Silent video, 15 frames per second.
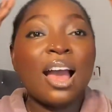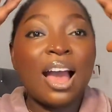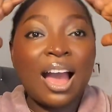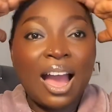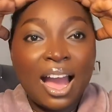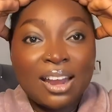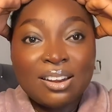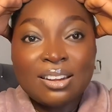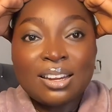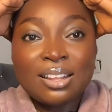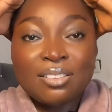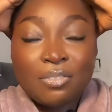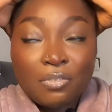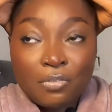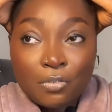
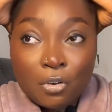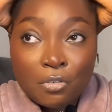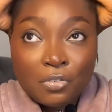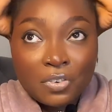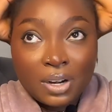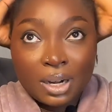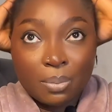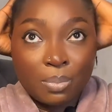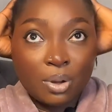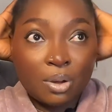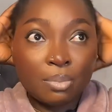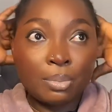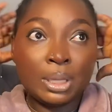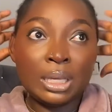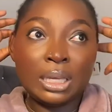another fun fact
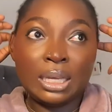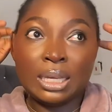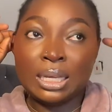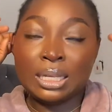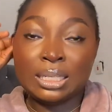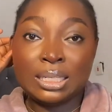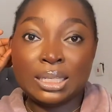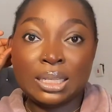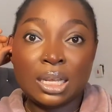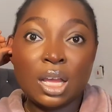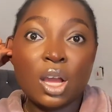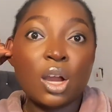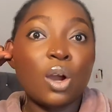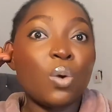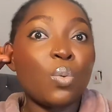about me is
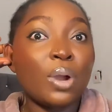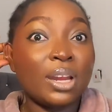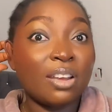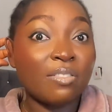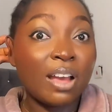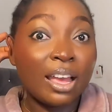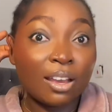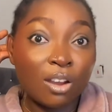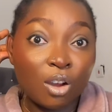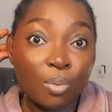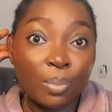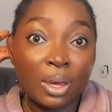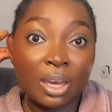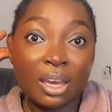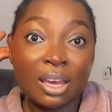whenever I come
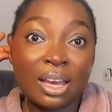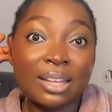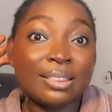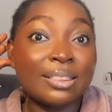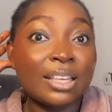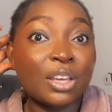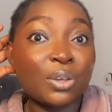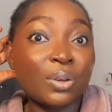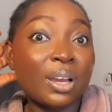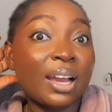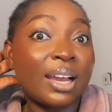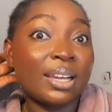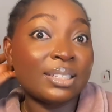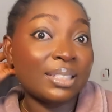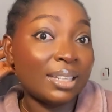here and tell you
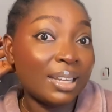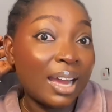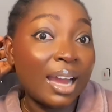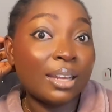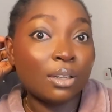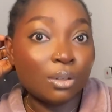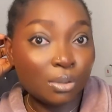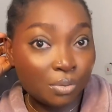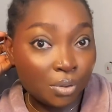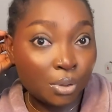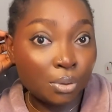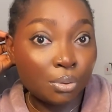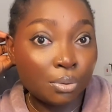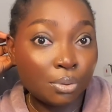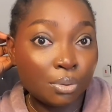guys I love
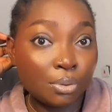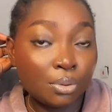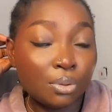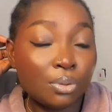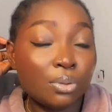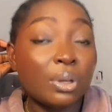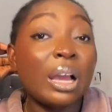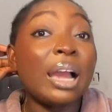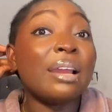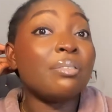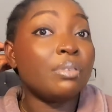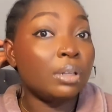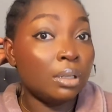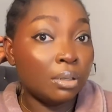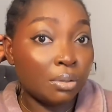you, I
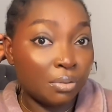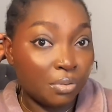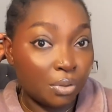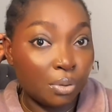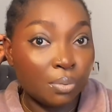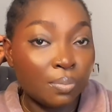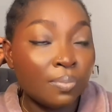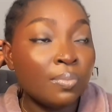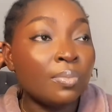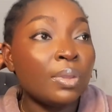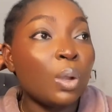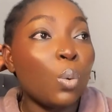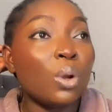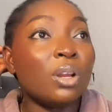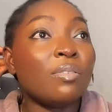really love you.
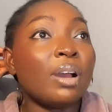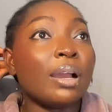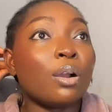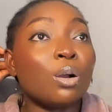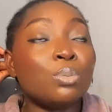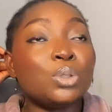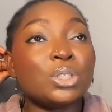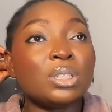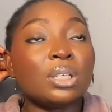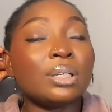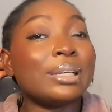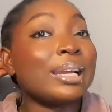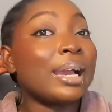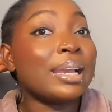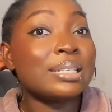Whenever I come to say,
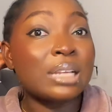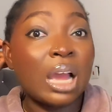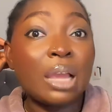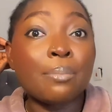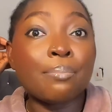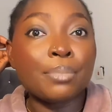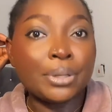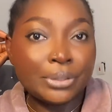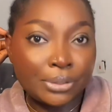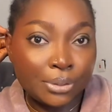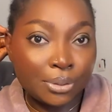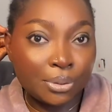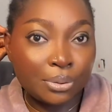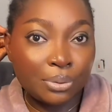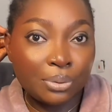guys, I
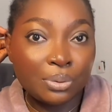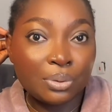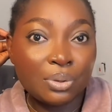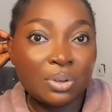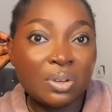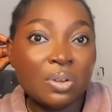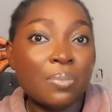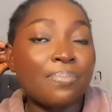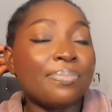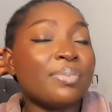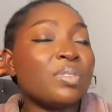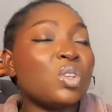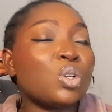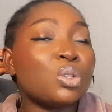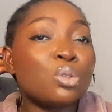miss you,
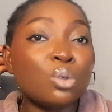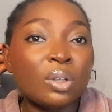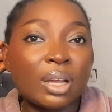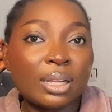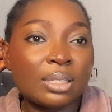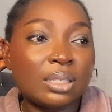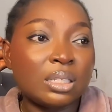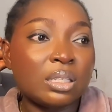just know that